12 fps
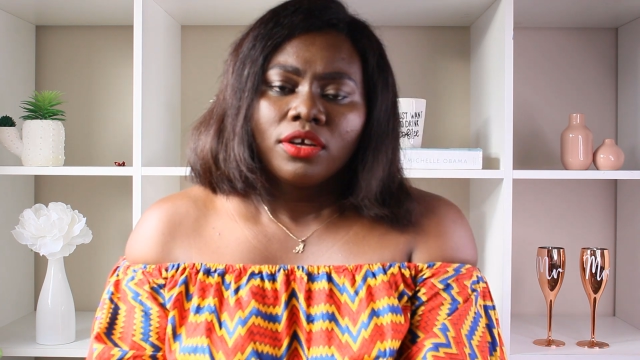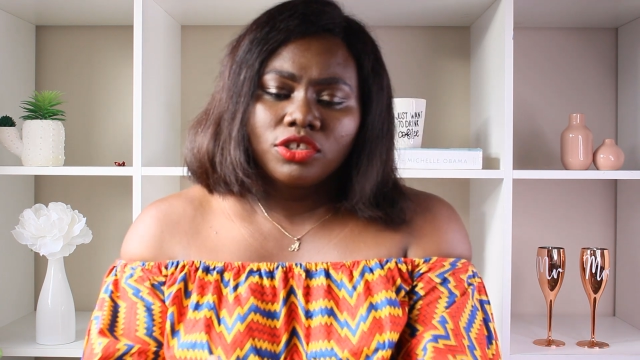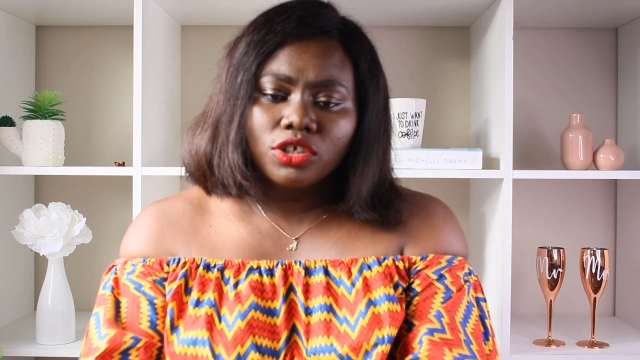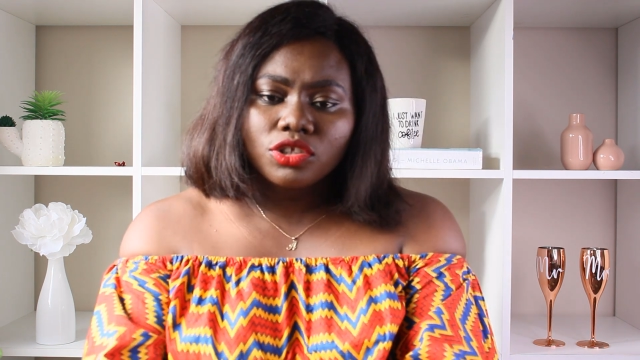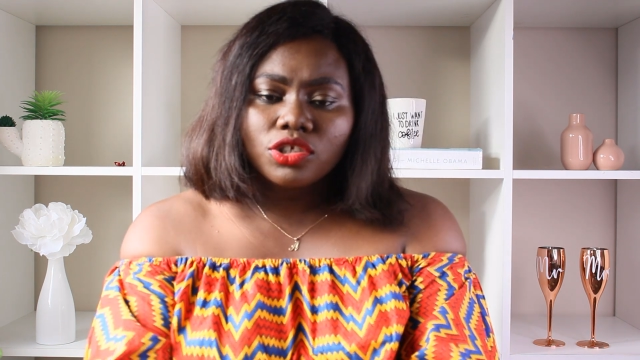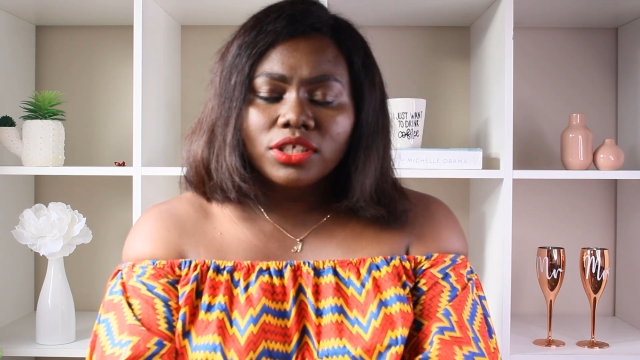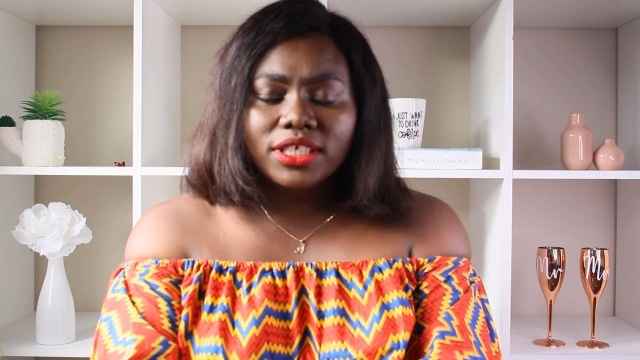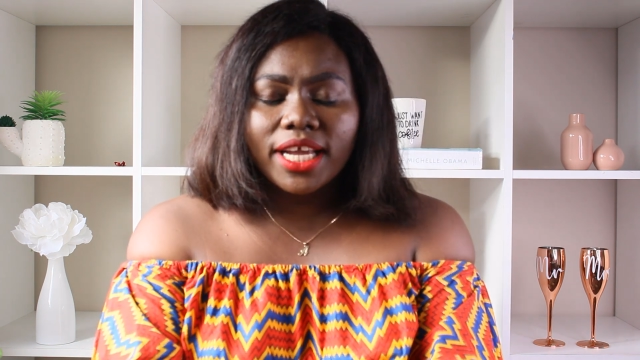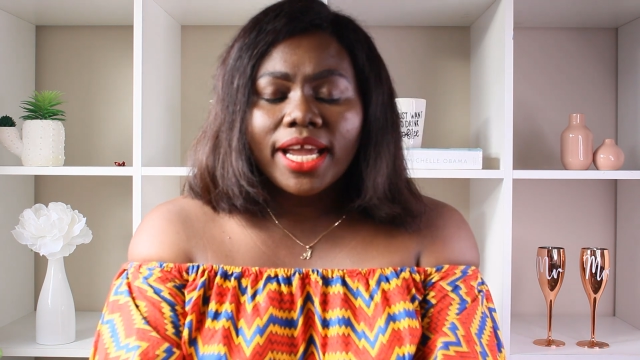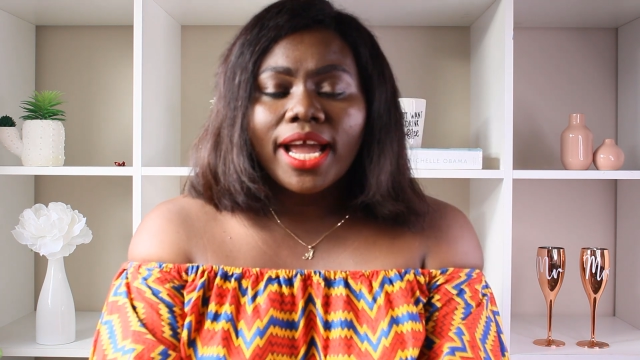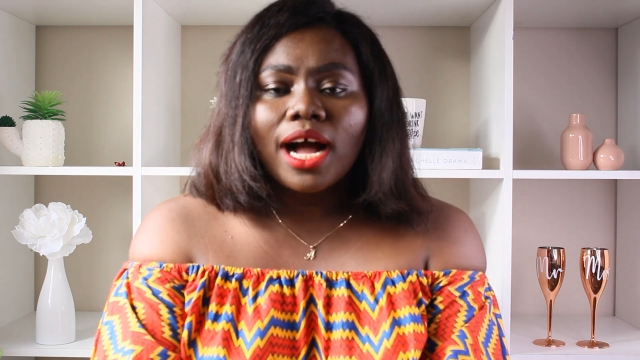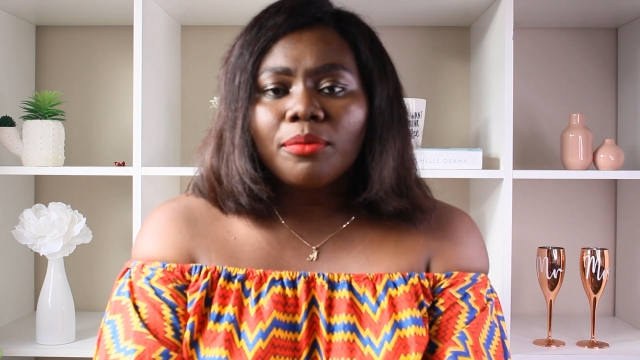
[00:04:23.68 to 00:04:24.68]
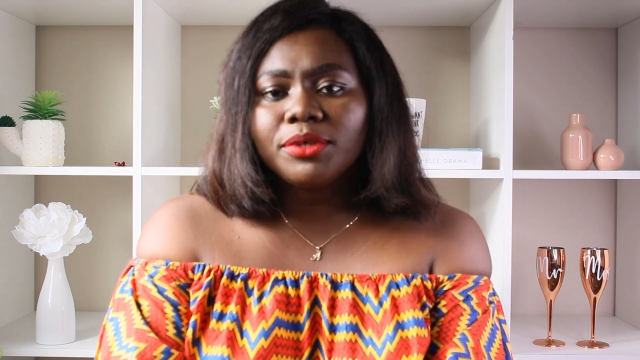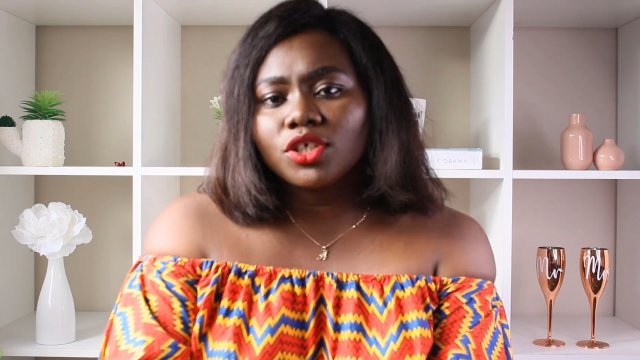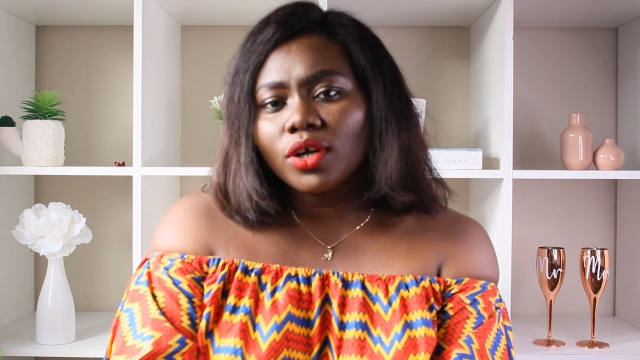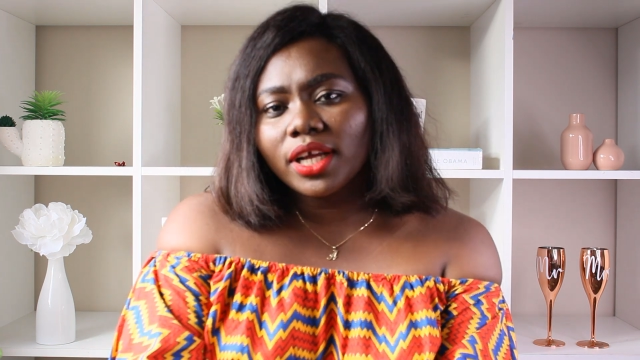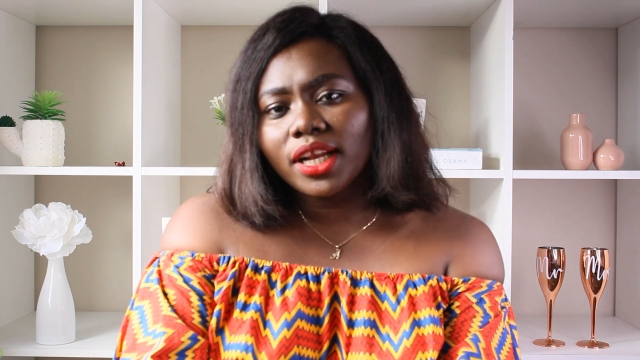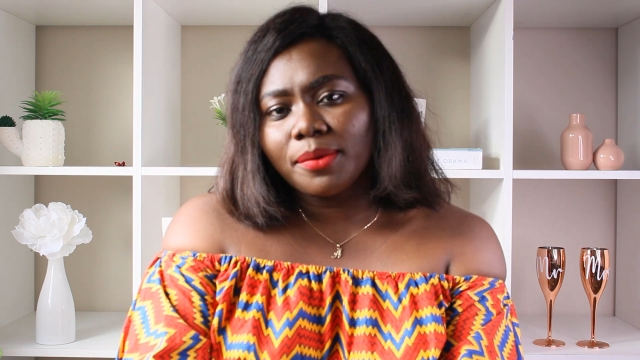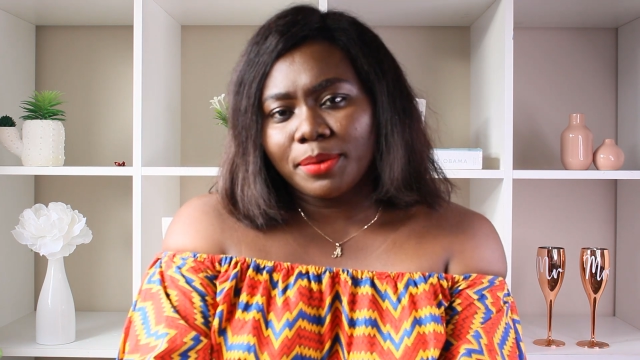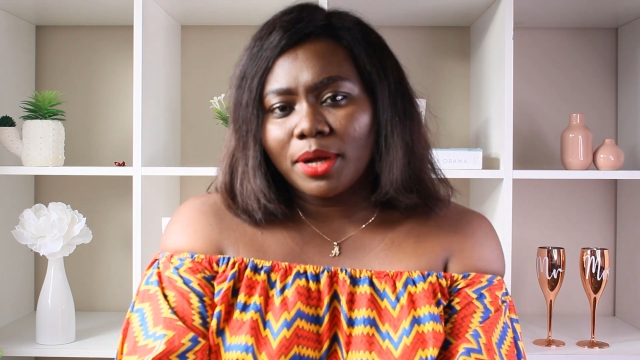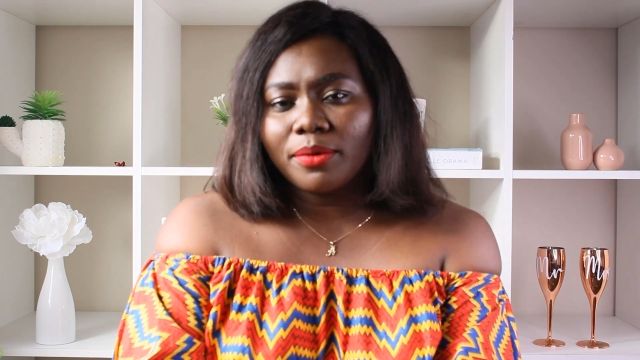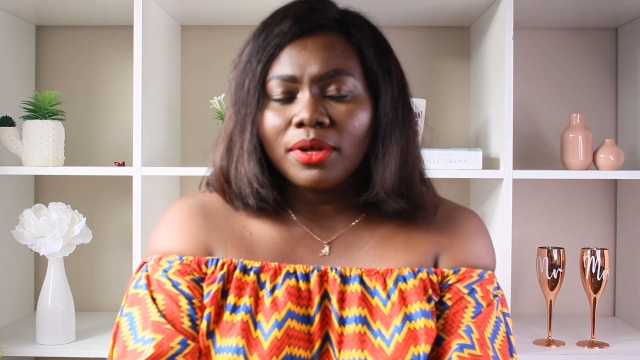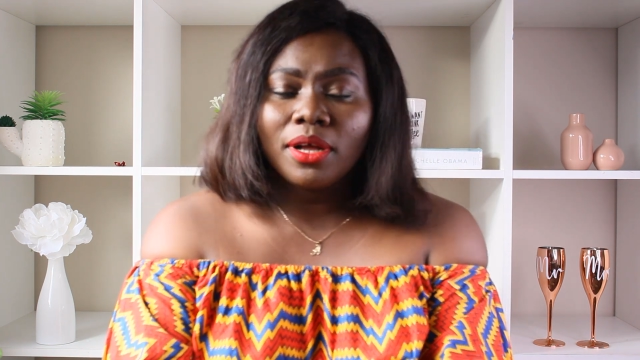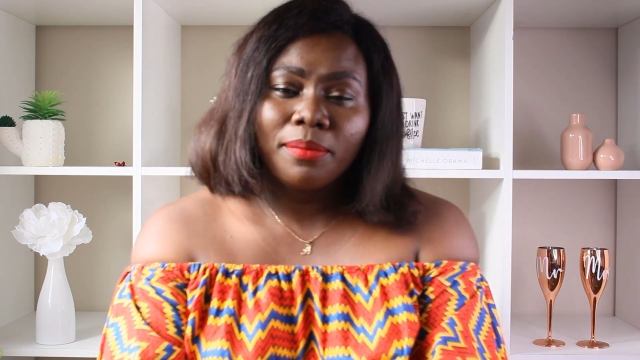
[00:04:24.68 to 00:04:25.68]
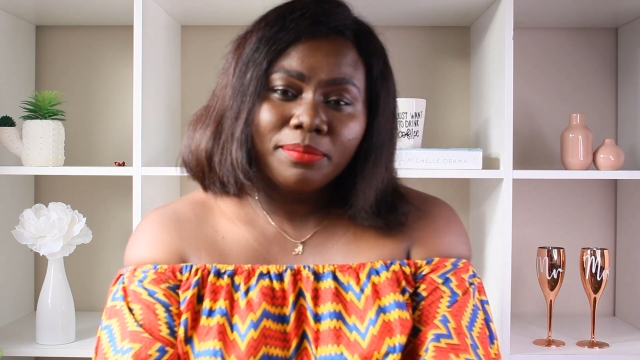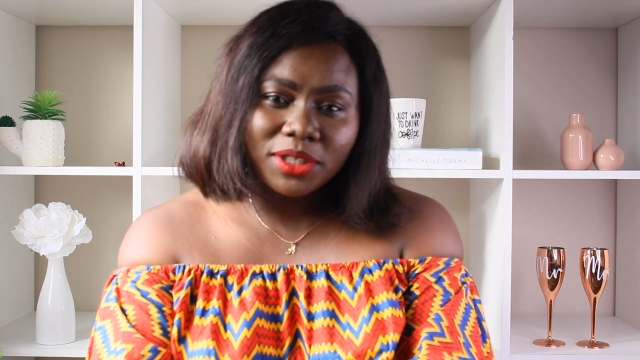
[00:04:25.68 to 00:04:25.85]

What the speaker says: So today I'll be talking about